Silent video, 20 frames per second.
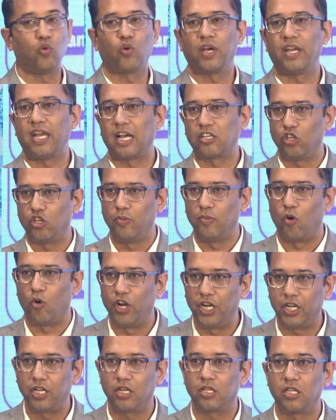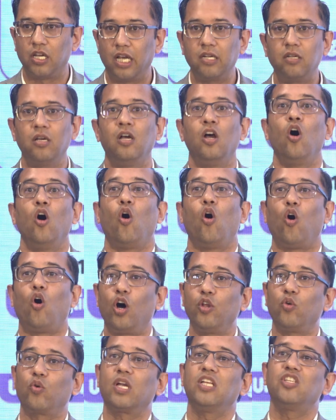You can actually monitor that,
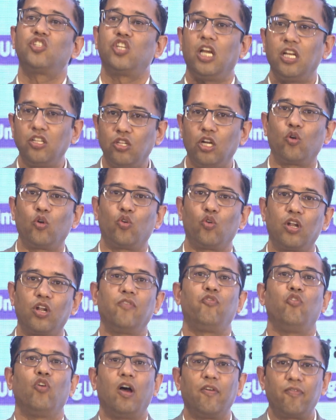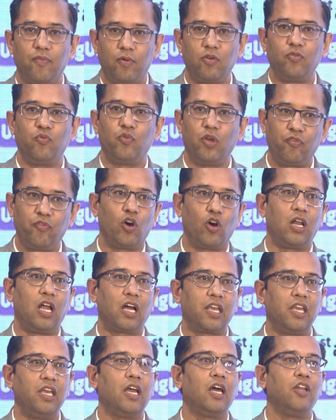or you can change the donor if you are
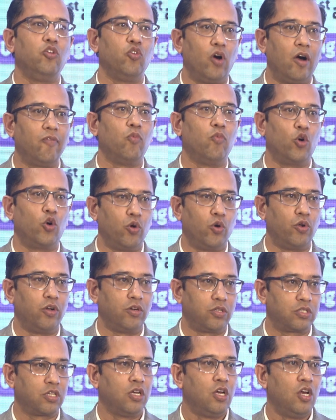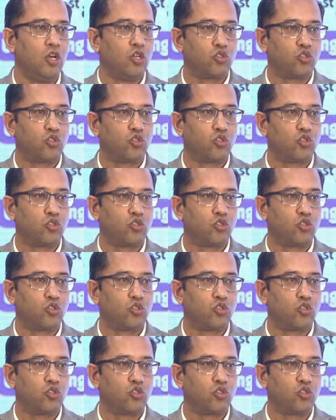lucky and you have more donors.